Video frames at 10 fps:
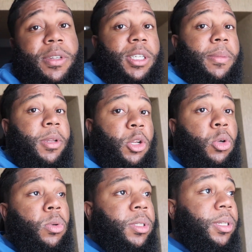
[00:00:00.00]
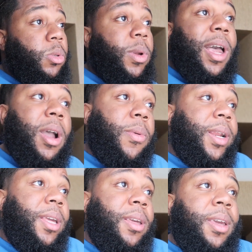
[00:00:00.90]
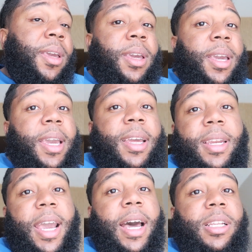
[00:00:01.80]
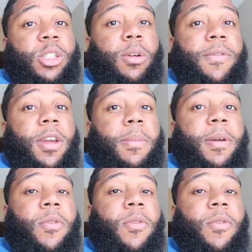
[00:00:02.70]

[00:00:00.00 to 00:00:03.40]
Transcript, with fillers: something to do since we already in Dallas, you feel me.